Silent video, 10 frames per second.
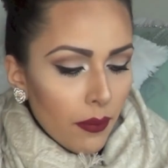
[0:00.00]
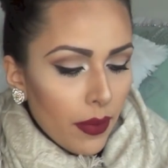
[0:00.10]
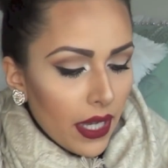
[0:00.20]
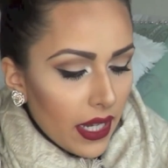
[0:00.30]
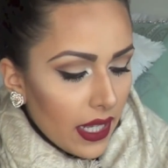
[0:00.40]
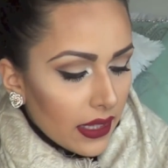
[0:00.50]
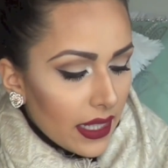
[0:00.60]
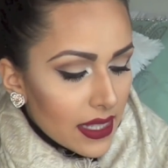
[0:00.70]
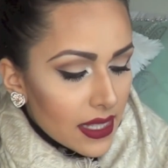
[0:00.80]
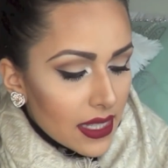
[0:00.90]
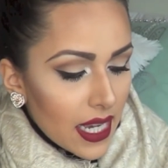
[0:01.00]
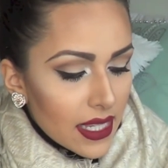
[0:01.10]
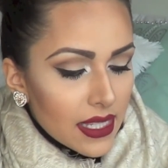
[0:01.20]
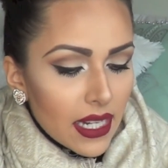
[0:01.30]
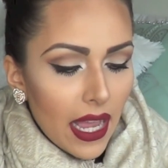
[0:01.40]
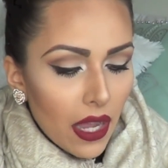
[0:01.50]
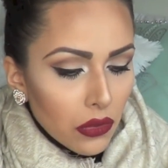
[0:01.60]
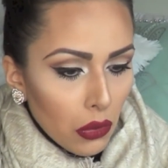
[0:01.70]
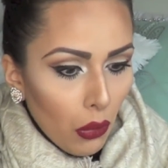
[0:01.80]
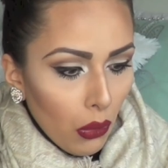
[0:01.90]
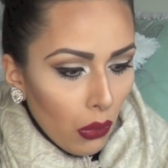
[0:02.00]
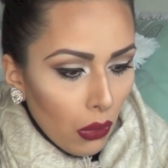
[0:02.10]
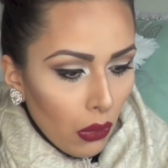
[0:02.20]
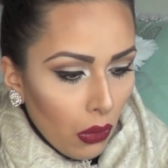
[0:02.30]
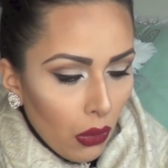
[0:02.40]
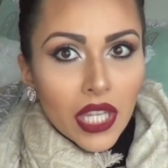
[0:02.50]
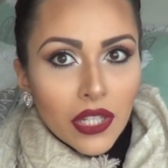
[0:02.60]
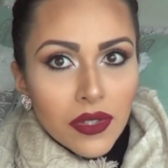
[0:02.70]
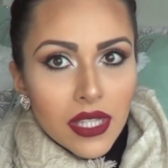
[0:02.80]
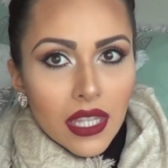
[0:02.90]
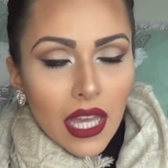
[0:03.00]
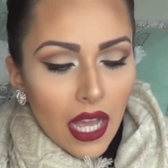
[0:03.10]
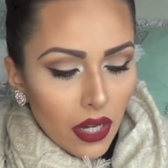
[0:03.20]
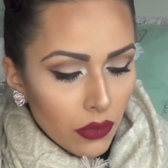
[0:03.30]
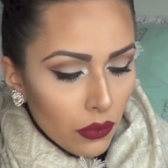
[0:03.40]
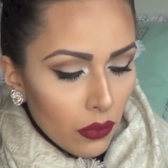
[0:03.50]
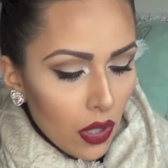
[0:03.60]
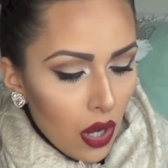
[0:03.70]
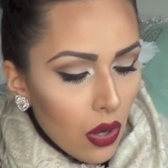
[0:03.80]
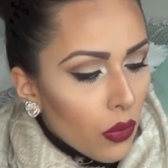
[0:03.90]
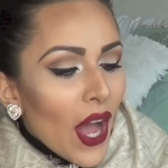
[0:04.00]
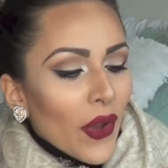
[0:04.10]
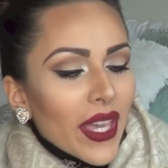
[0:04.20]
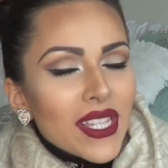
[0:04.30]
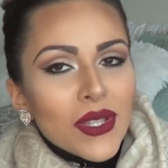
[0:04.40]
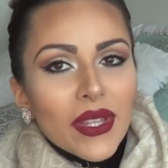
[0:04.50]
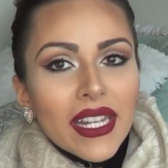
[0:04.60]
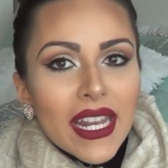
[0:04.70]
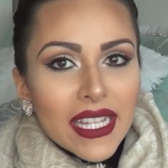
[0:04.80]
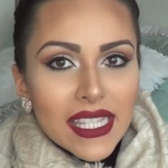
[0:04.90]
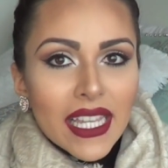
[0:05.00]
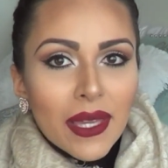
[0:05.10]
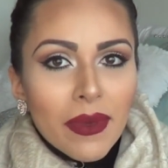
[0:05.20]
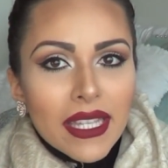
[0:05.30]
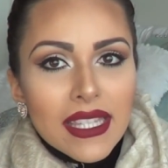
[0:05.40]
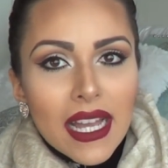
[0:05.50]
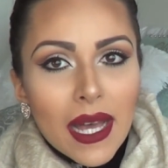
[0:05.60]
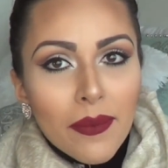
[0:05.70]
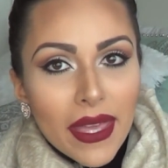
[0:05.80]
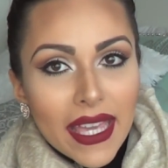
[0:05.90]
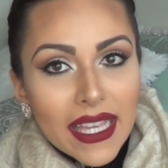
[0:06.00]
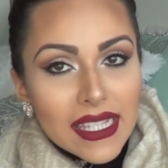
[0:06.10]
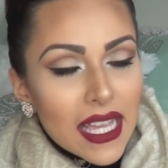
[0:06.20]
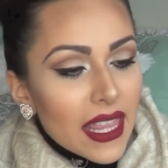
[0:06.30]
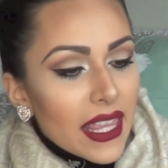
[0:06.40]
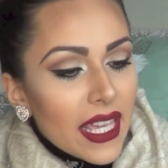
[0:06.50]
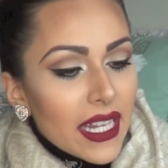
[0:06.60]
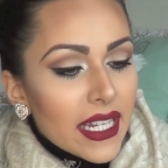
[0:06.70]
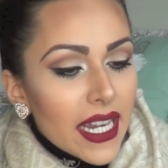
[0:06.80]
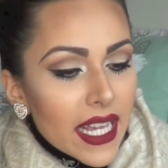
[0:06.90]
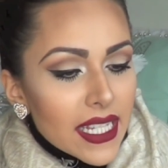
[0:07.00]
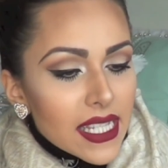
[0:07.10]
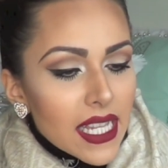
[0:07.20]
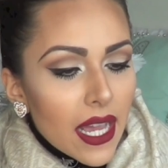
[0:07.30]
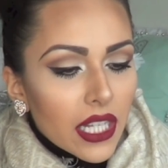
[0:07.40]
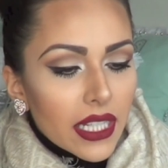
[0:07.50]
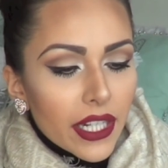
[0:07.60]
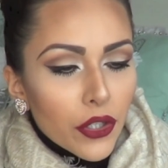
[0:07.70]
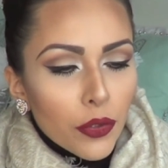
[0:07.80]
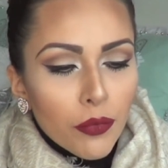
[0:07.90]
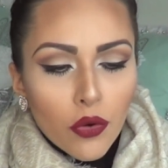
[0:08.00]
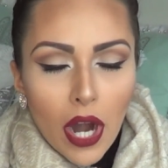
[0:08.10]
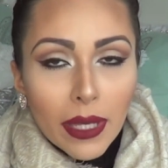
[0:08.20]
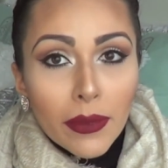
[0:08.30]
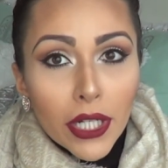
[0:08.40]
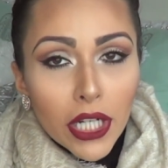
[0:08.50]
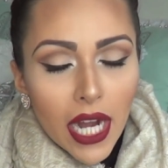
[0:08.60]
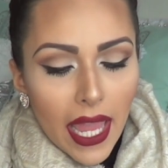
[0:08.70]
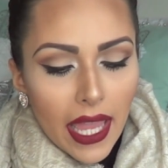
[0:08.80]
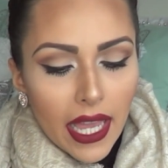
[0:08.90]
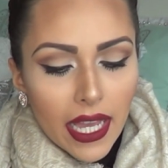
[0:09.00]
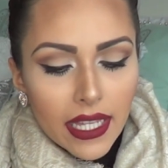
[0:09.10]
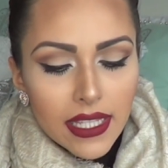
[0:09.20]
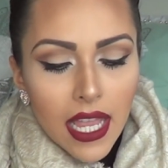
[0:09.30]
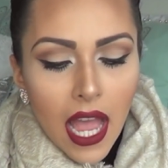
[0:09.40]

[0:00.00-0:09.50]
But let's test it out. Ooh, can you see that? Whoa. Okay, so the next thing I picked up is the NYX Glitter Primer, and